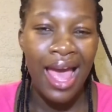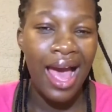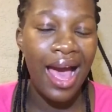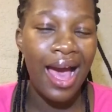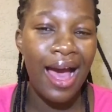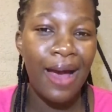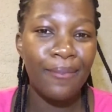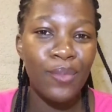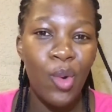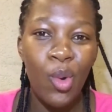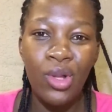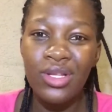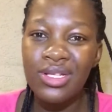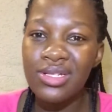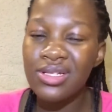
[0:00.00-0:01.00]

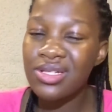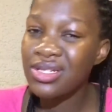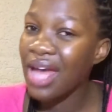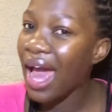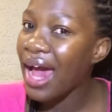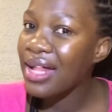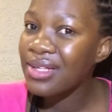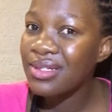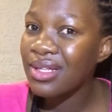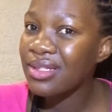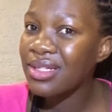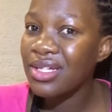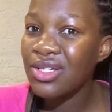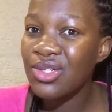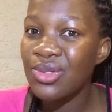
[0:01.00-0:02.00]
all the styles
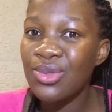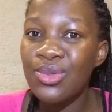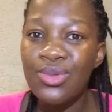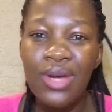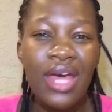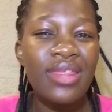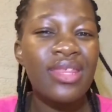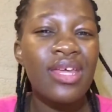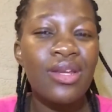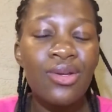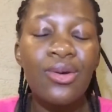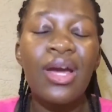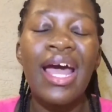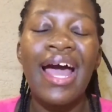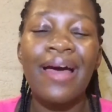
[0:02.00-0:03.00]
that they do, and they
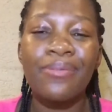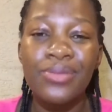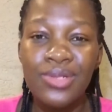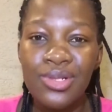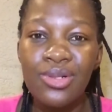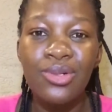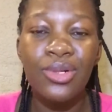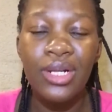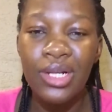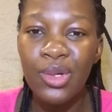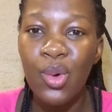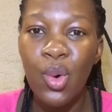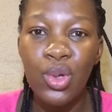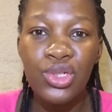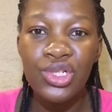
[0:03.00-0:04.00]
look absolutely
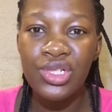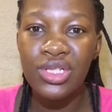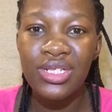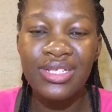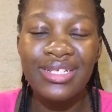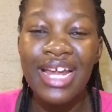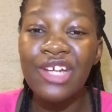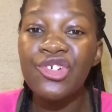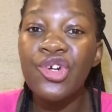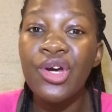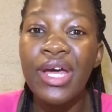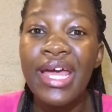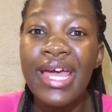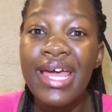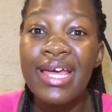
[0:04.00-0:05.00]
gorgeous. Natural
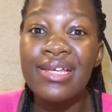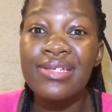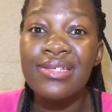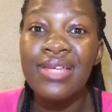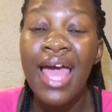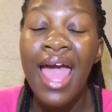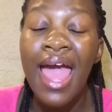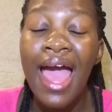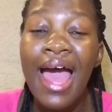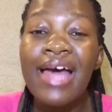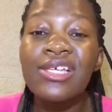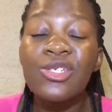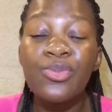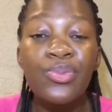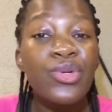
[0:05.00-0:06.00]
hair is
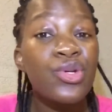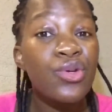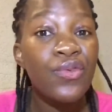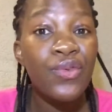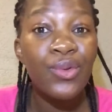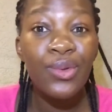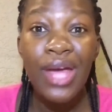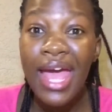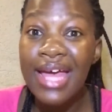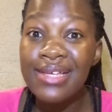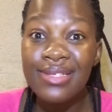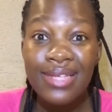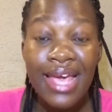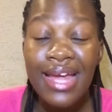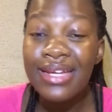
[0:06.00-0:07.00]
as beautiful
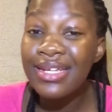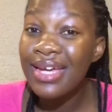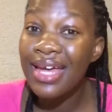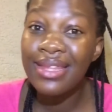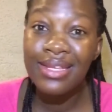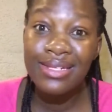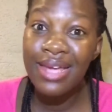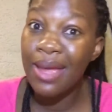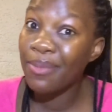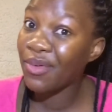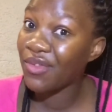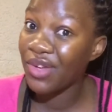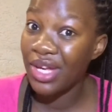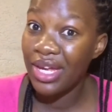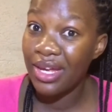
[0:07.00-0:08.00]
as any other type
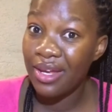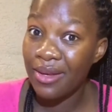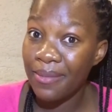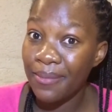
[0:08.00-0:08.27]
of hair.